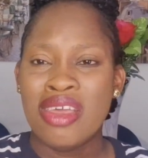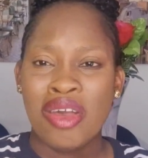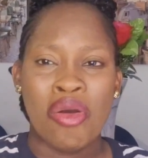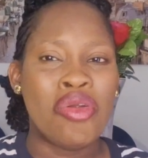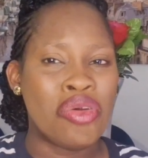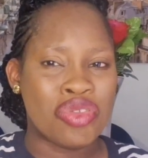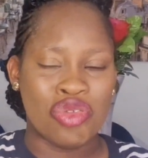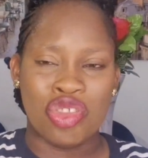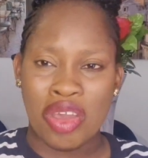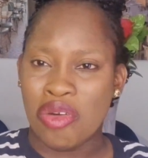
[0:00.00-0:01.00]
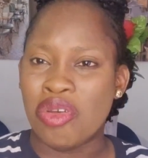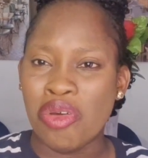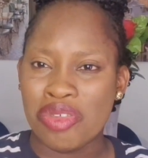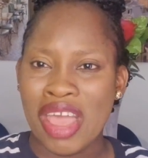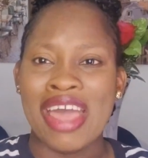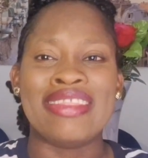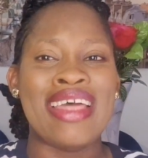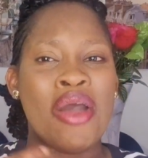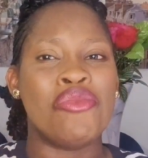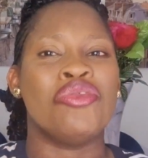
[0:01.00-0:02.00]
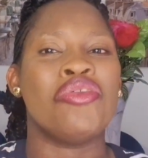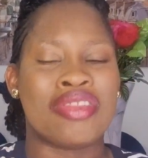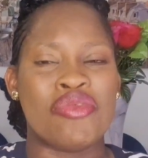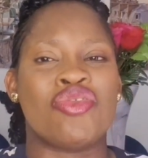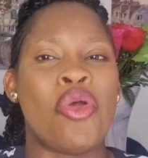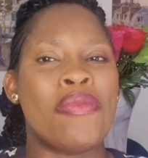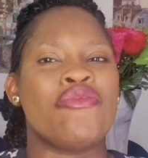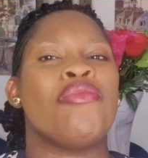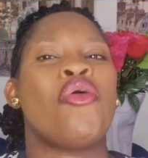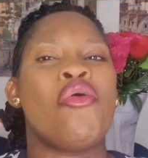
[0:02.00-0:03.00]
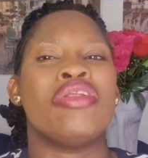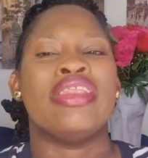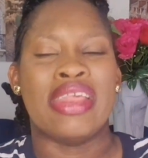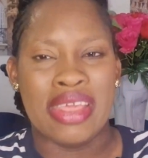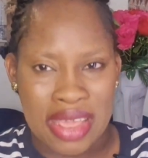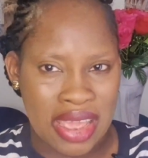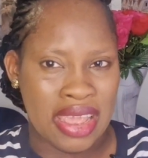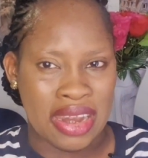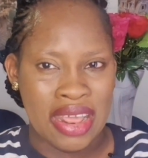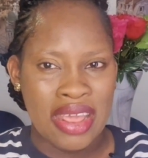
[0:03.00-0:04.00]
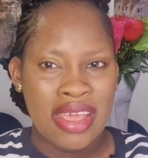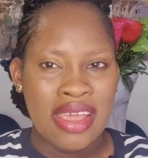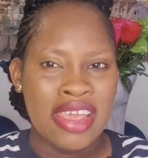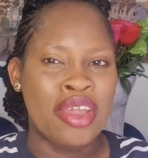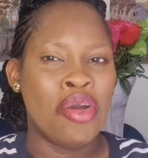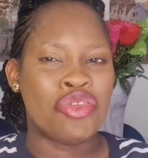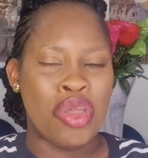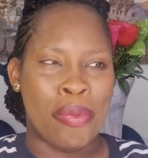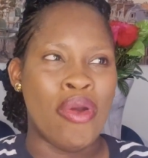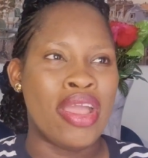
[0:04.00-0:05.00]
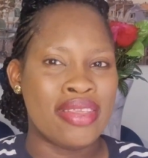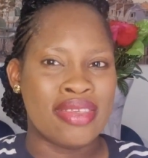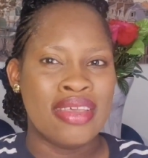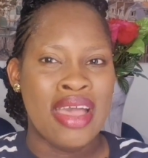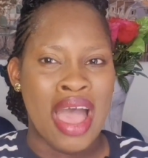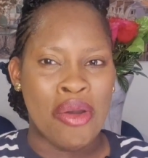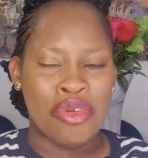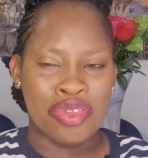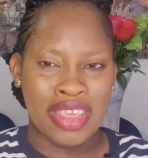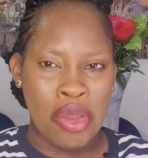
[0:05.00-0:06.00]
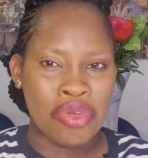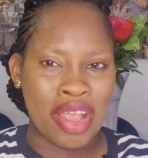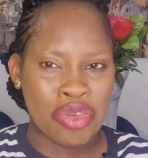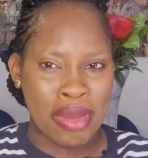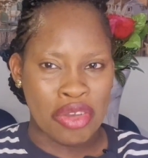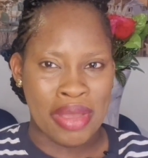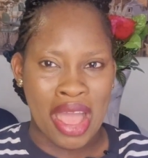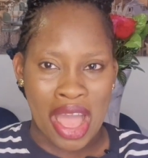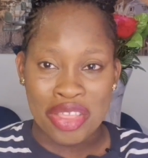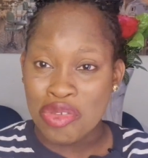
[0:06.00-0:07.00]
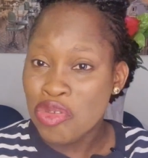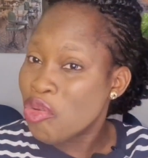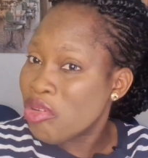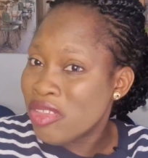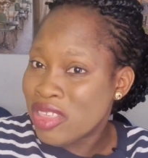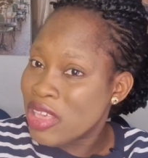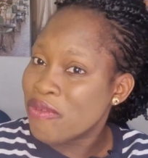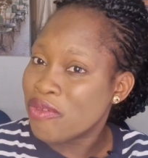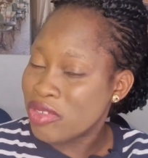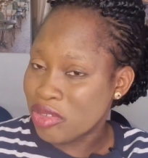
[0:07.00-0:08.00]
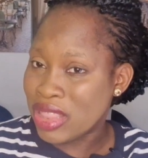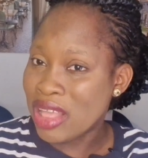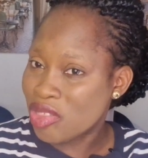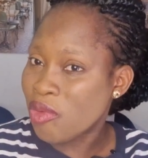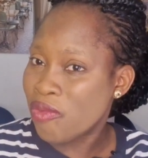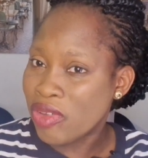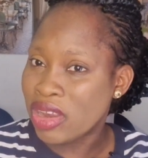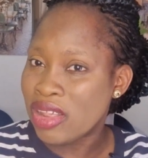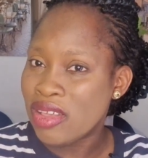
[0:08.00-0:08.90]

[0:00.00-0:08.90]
call us to check on us, and that will not still stop him from calling again. It got to a point I was guilty. I told my husband, do you always give your dad something?